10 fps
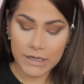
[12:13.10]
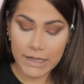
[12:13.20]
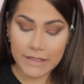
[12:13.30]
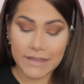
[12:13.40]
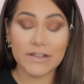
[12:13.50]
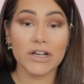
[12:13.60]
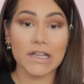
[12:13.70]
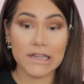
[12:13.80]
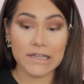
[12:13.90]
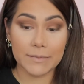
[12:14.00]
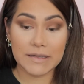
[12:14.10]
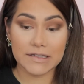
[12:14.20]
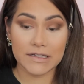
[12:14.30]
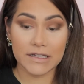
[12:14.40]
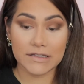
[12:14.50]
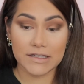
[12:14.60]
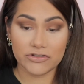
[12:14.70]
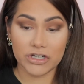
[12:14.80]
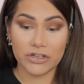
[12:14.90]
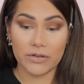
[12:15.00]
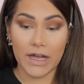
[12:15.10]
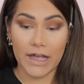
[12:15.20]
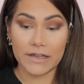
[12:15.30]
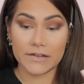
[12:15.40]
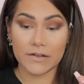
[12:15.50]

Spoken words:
And these are limited edition, you guys.